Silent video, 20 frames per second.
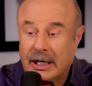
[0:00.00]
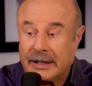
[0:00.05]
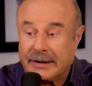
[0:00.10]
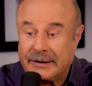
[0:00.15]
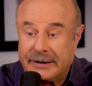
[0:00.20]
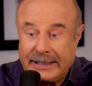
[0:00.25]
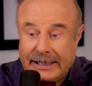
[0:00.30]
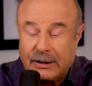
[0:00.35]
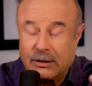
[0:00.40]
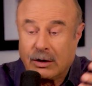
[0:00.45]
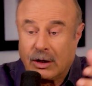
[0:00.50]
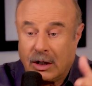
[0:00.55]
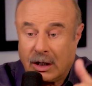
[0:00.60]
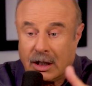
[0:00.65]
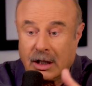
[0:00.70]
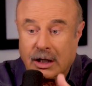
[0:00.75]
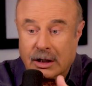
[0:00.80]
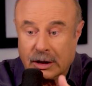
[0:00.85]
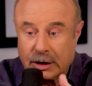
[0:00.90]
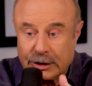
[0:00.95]
There
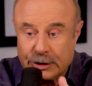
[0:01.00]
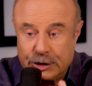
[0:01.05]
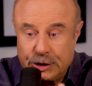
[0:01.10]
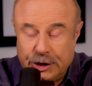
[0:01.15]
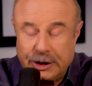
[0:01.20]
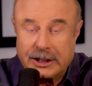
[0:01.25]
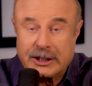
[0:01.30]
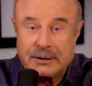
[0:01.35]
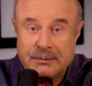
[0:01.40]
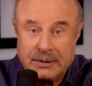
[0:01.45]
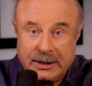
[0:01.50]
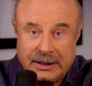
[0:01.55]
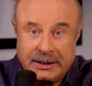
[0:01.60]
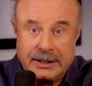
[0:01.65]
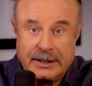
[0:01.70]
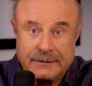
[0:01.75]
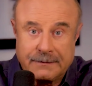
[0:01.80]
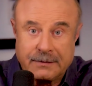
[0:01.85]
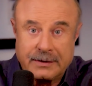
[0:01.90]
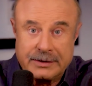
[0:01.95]
are legitimate
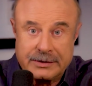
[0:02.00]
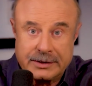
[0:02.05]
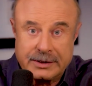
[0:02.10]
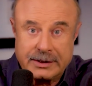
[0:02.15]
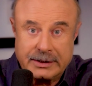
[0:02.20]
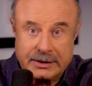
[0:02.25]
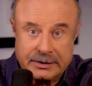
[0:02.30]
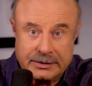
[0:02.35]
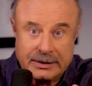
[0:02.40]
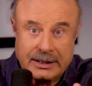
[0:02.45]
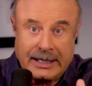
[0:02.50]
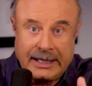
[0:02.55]
differences,